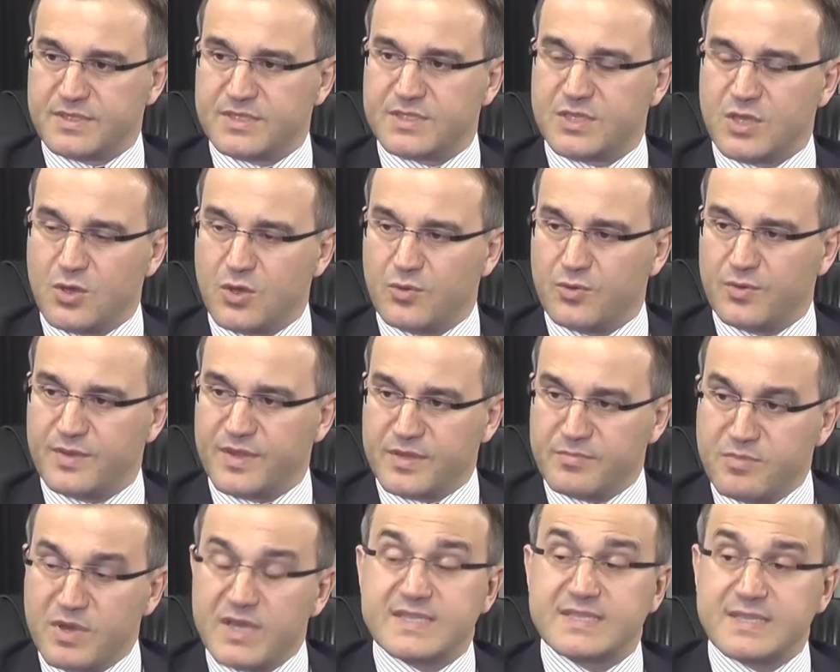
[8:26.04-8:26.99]
So the
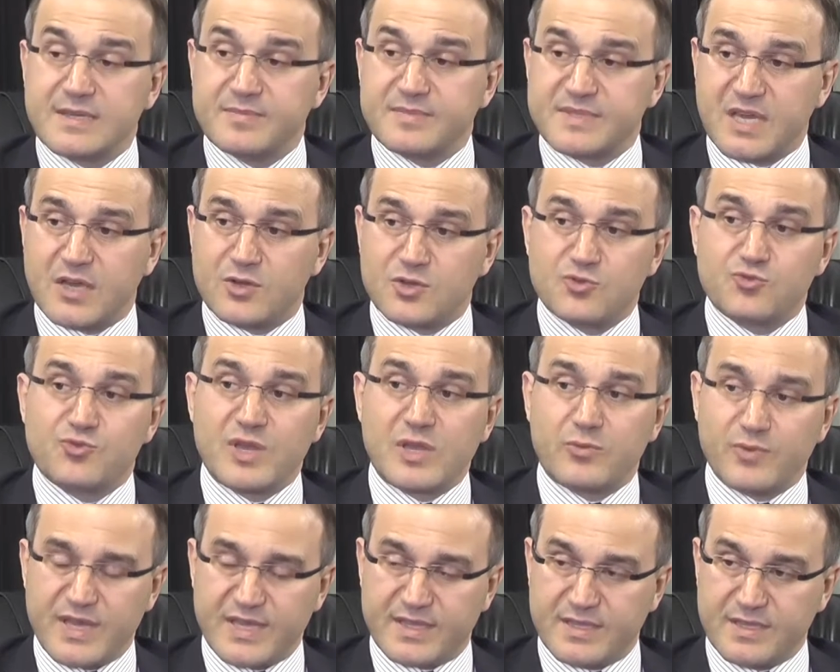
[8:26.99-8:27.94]
Muslims are the real
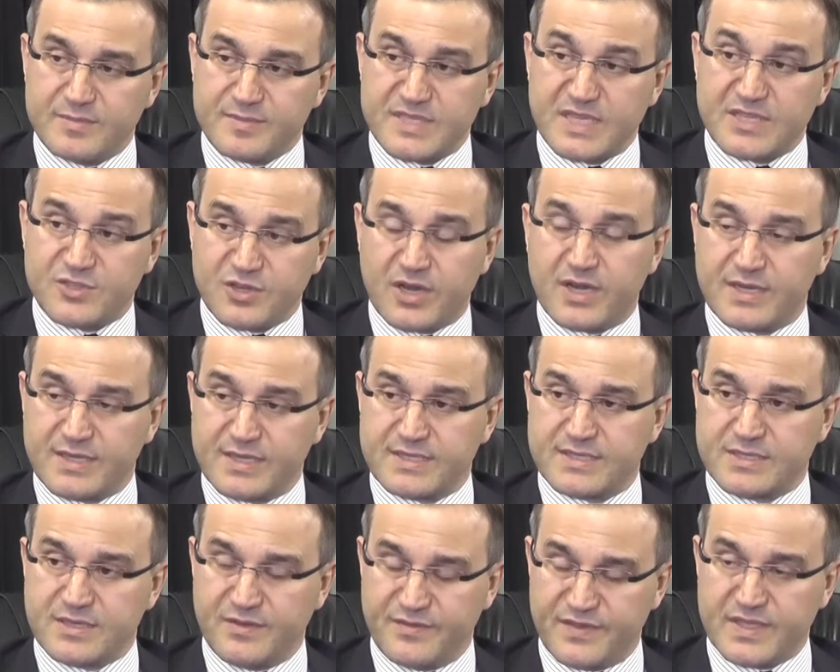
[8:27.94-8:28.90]
victims and
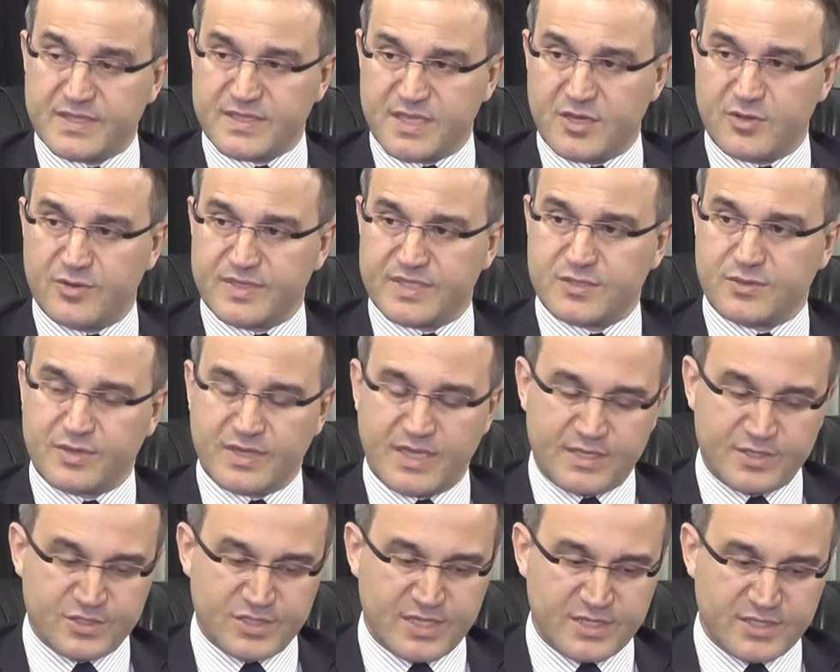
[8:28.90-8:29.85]
targets of this terrorist
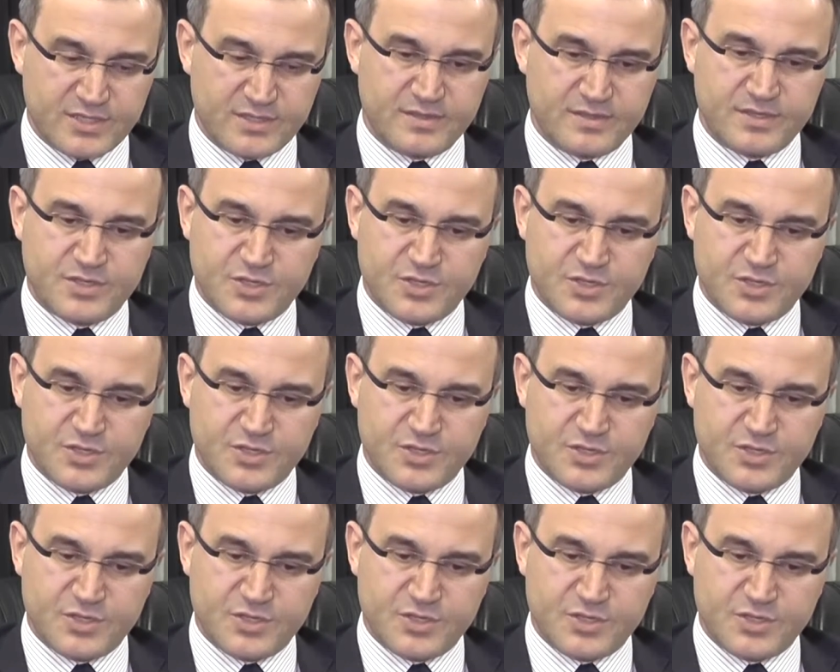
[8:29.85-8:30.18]
organization.